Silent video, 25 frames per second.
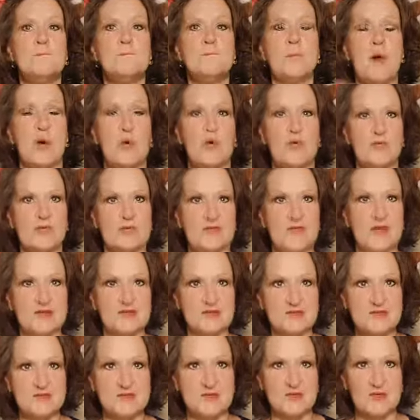both, not
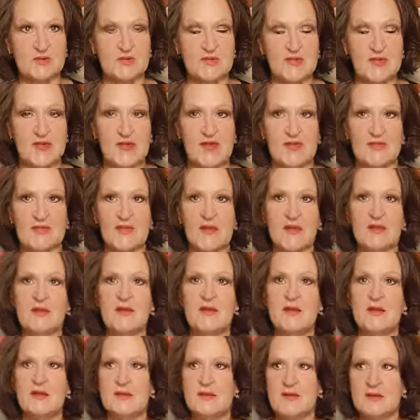just strictly online,
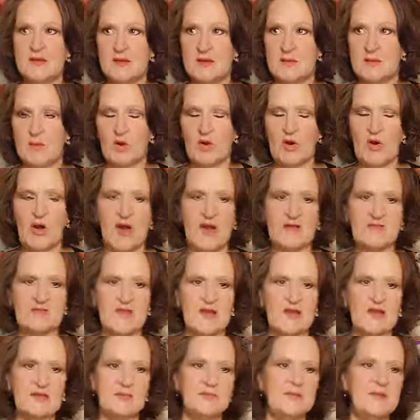a little more
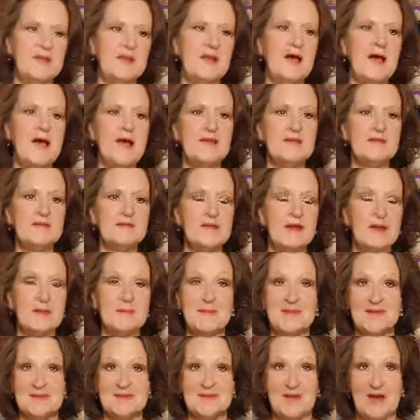offline, because I
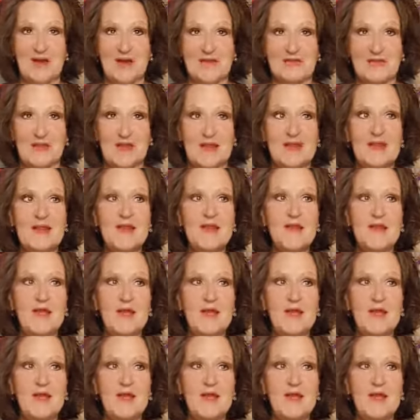miss offline.